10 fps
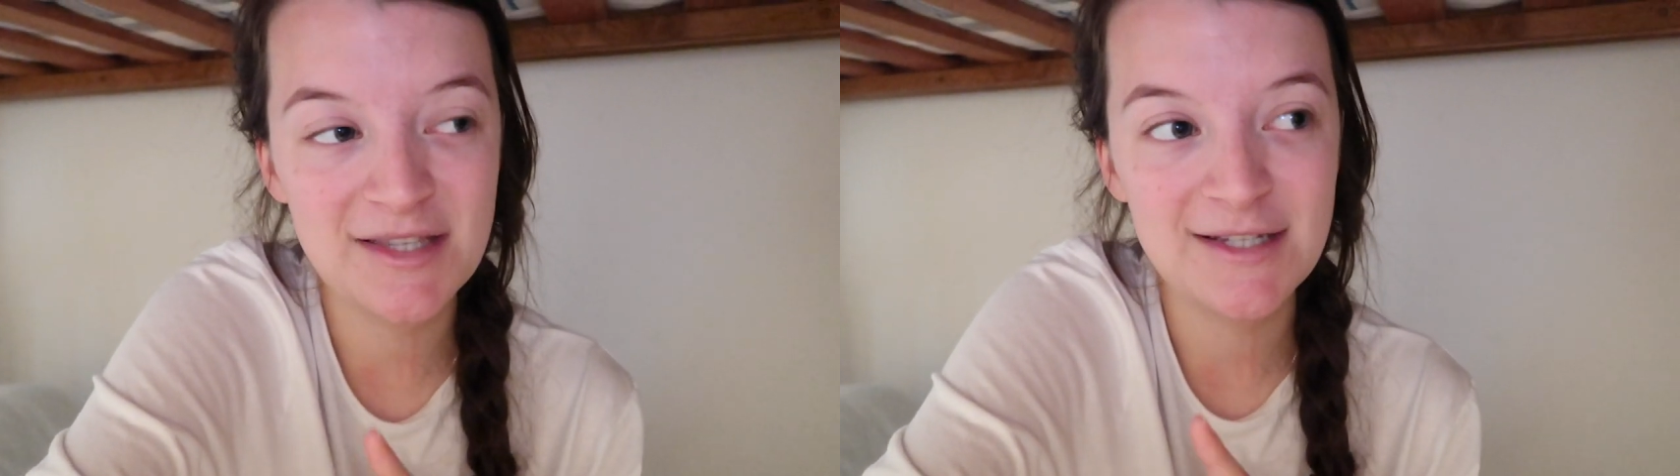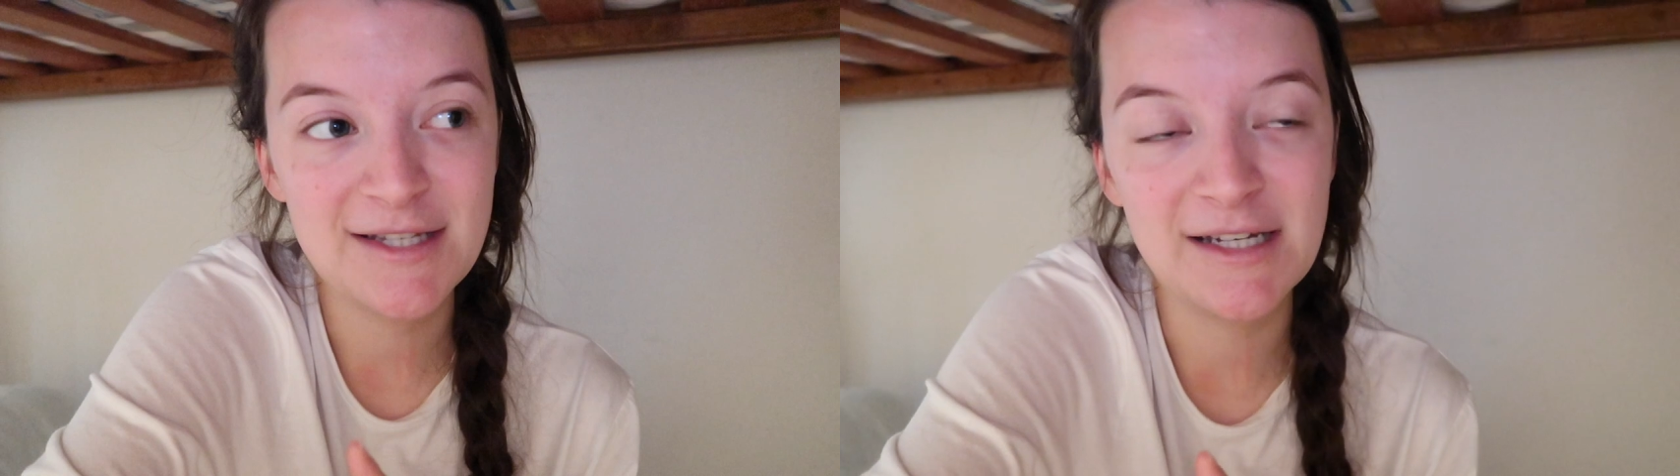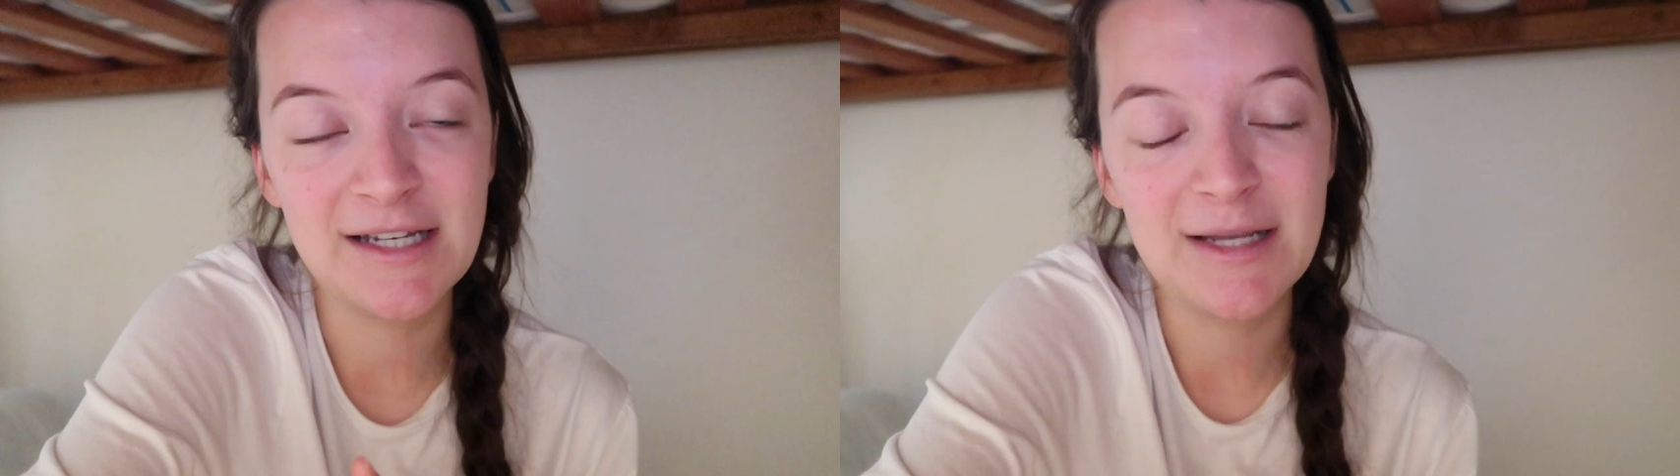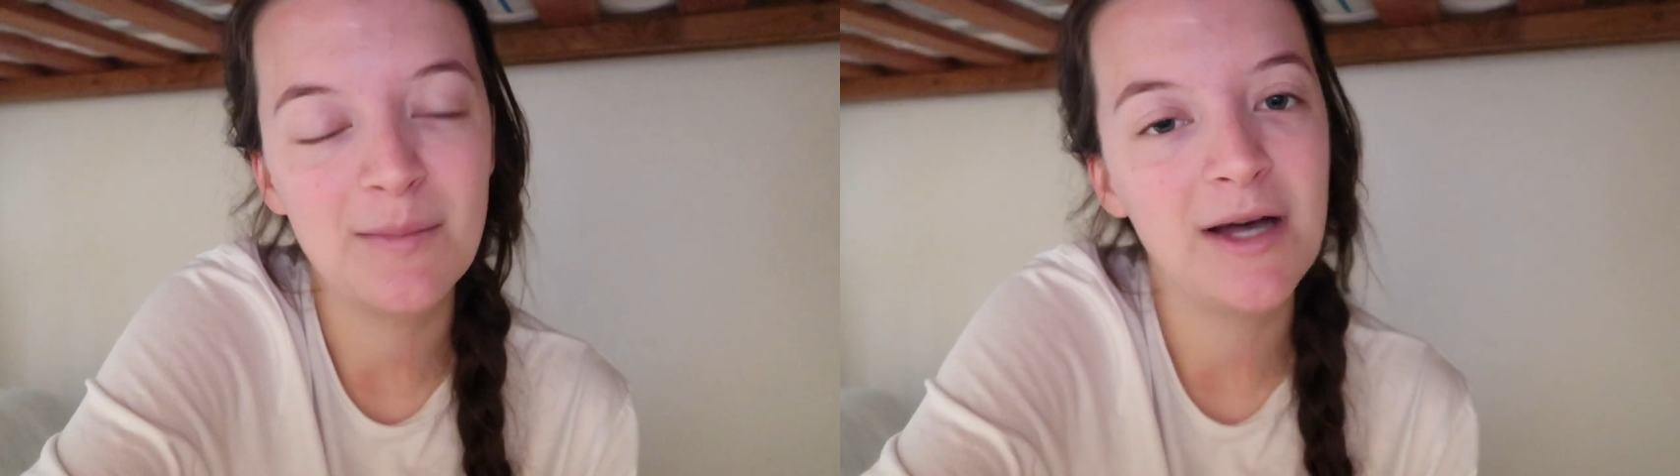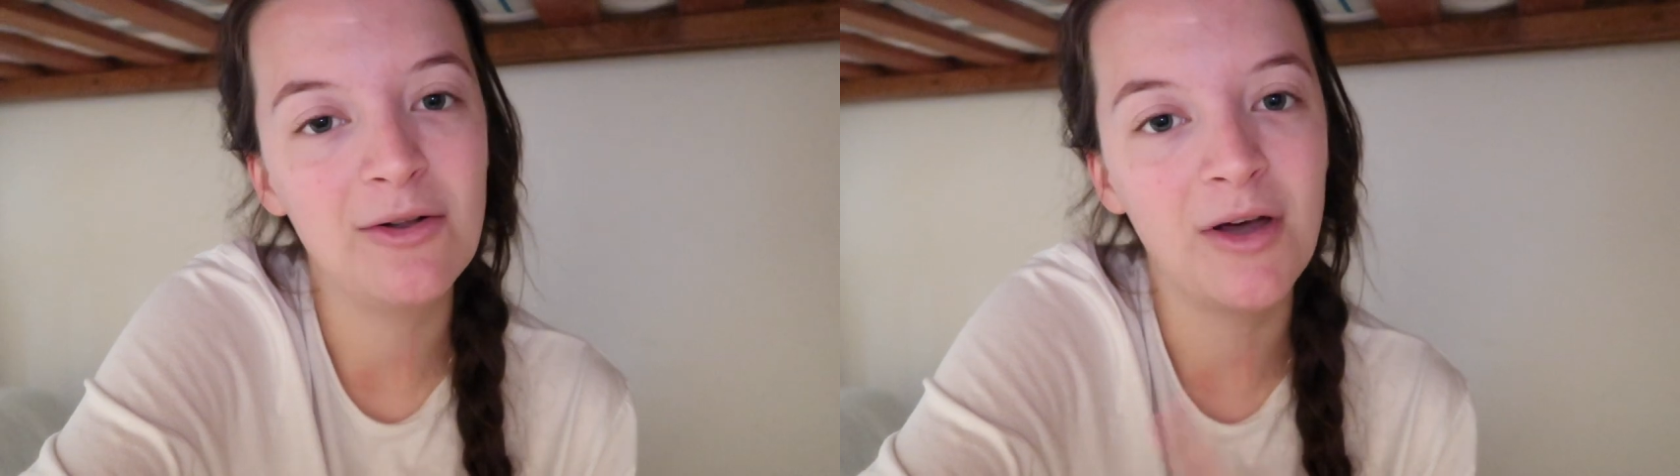They sent an
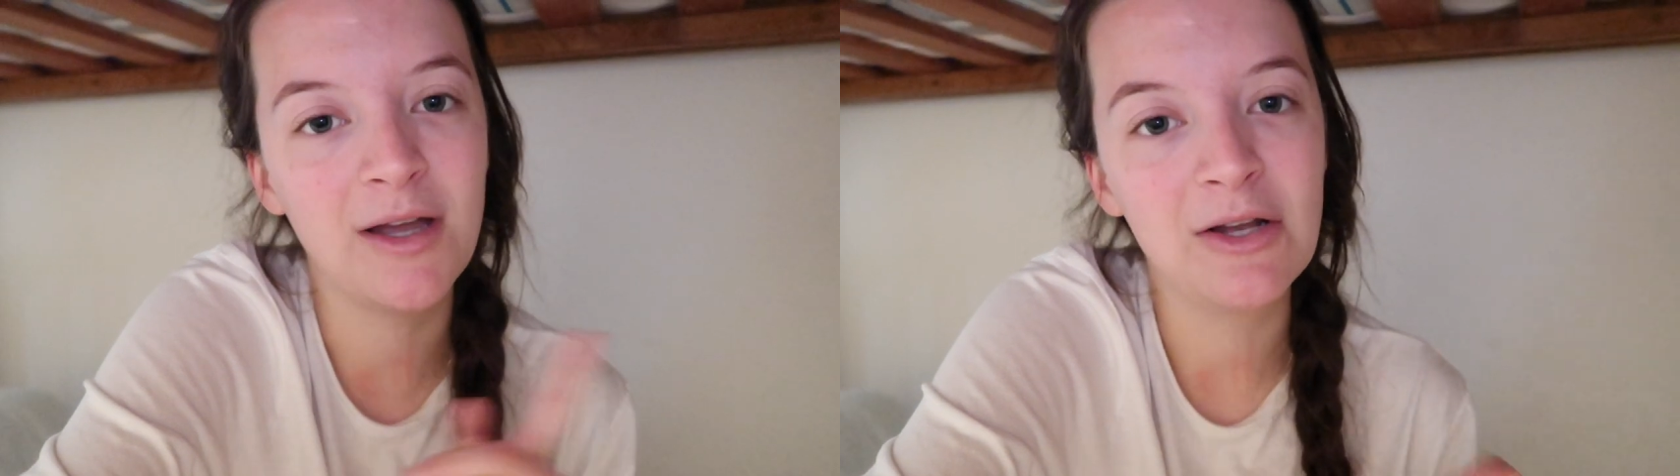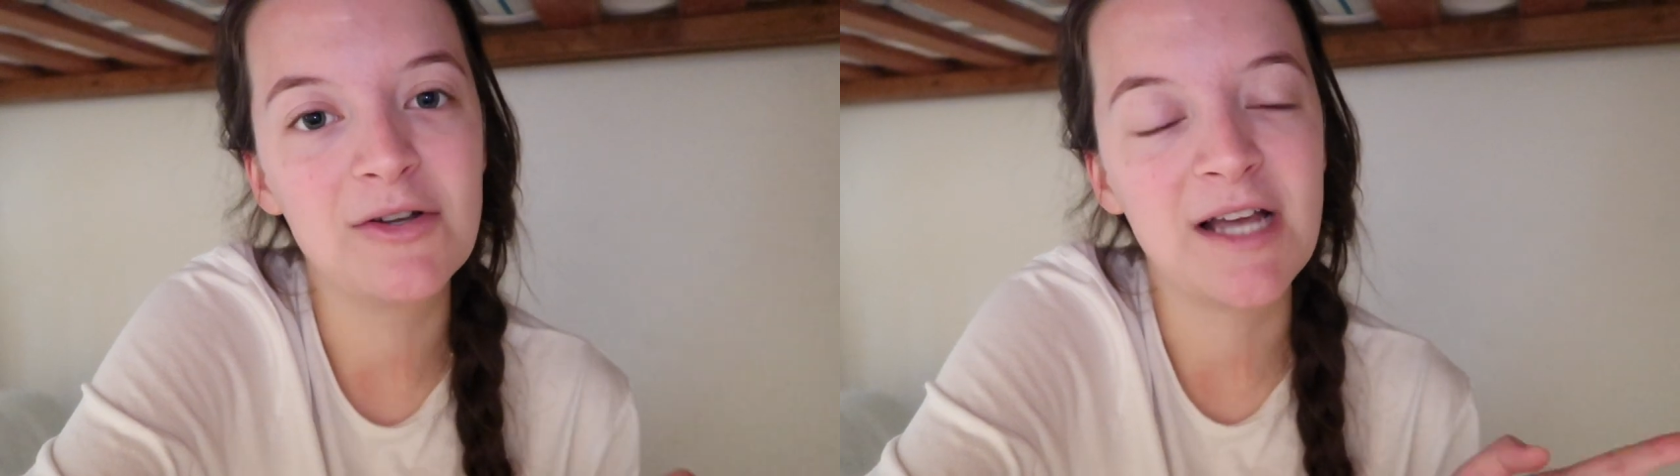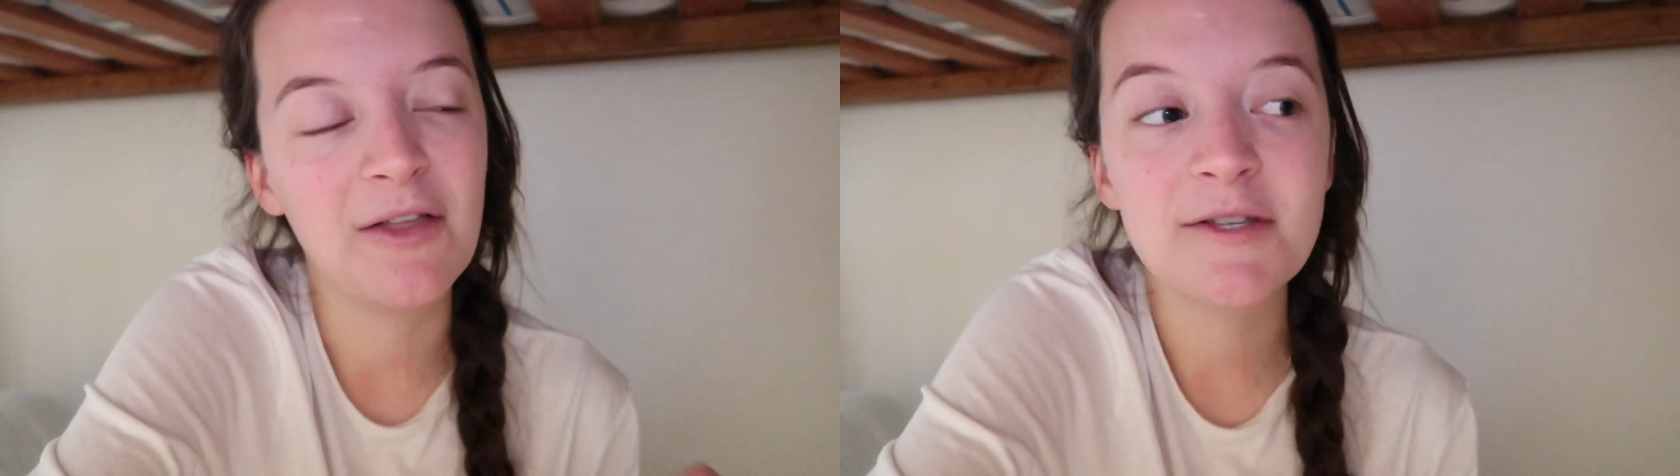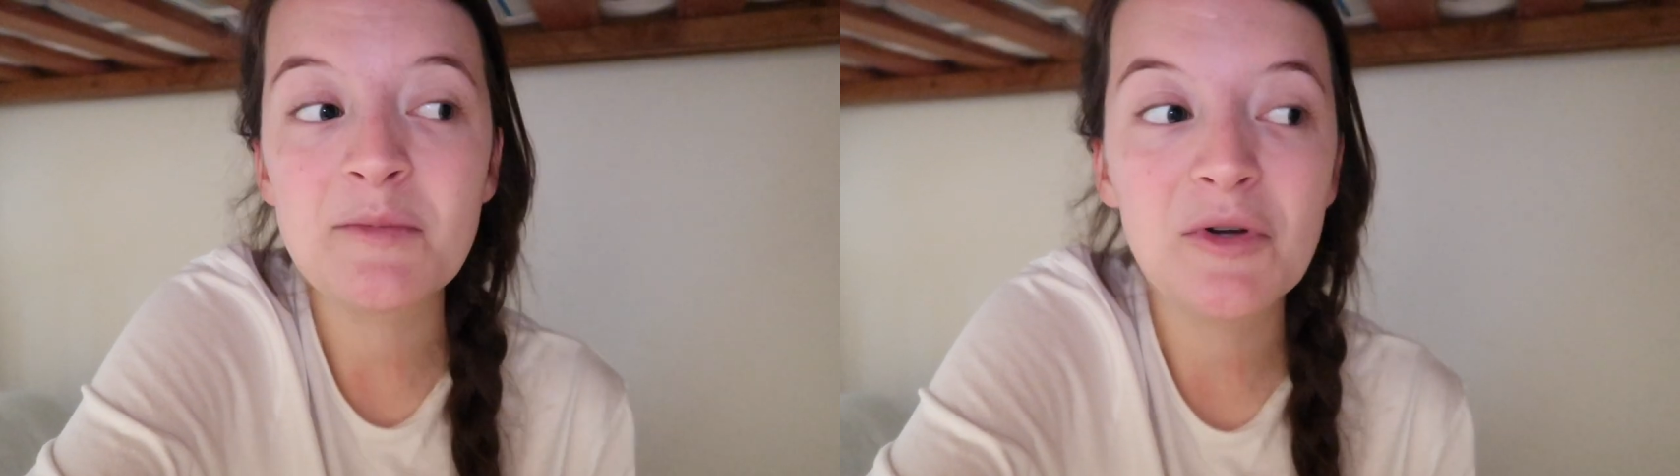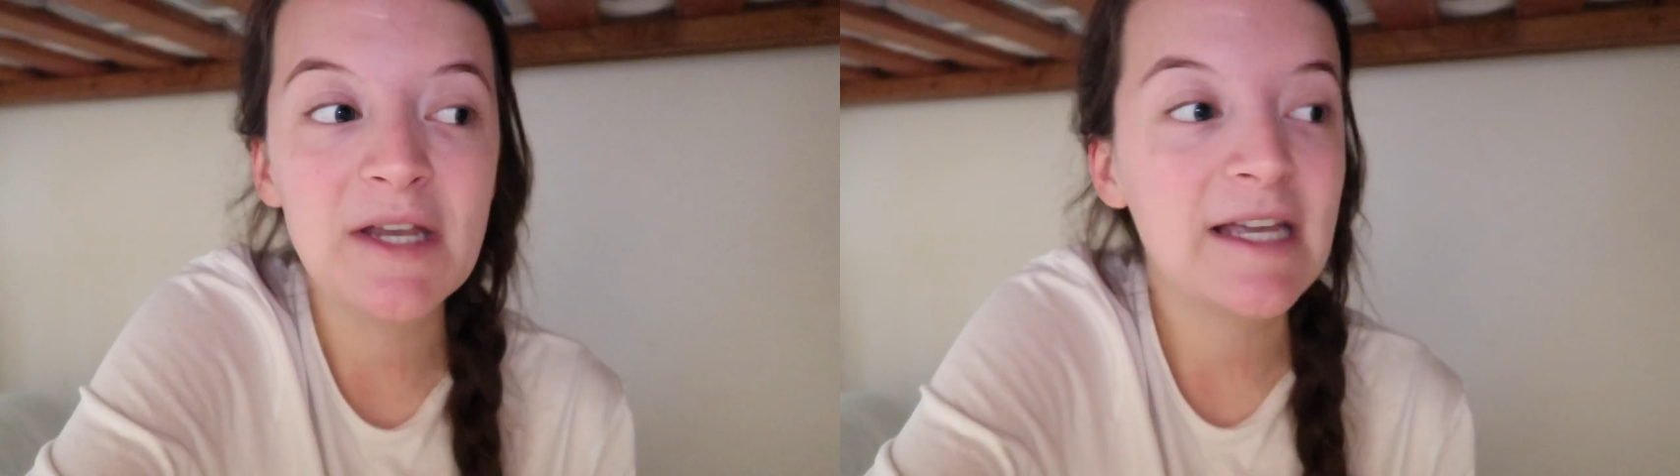email that I looked at this
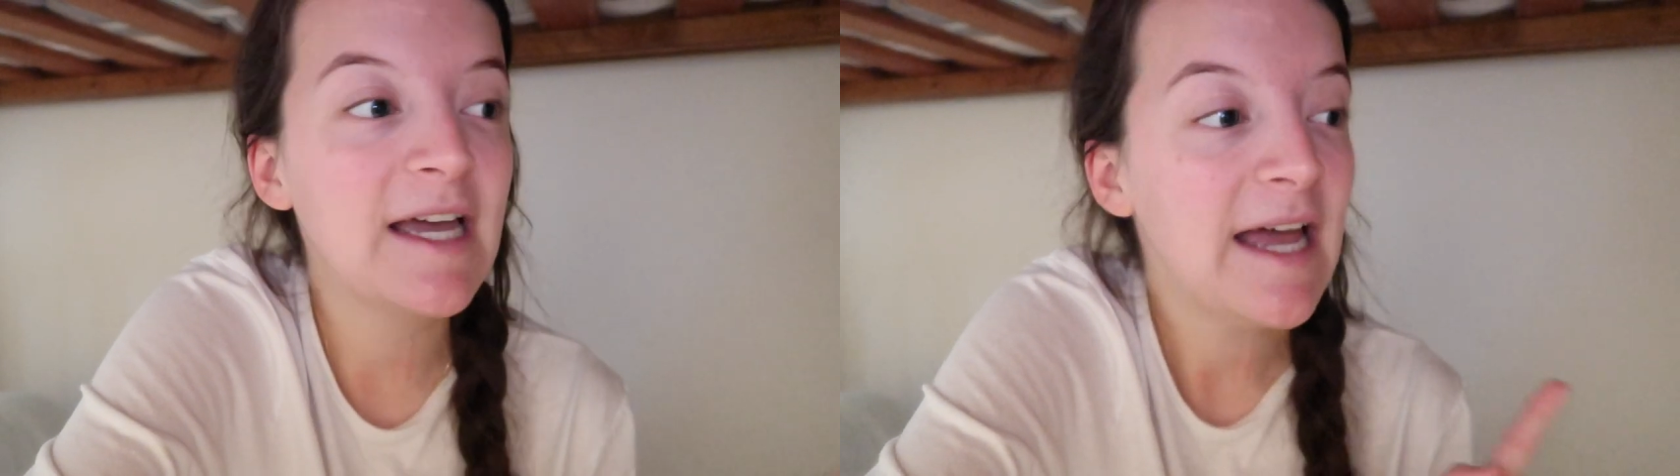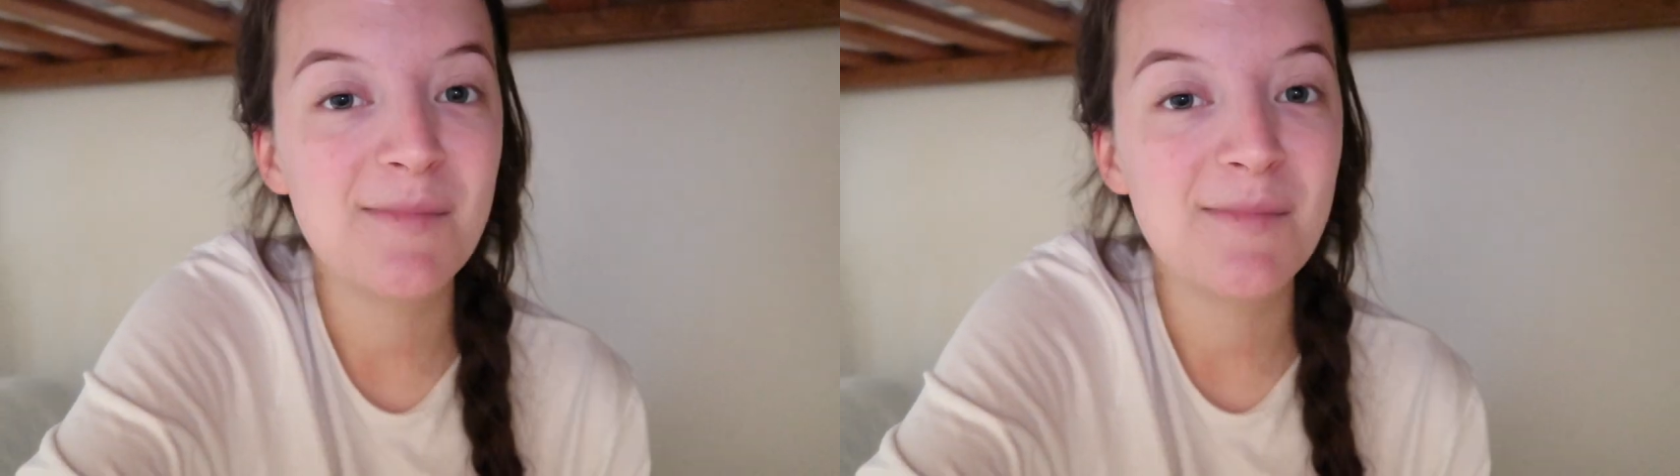morning,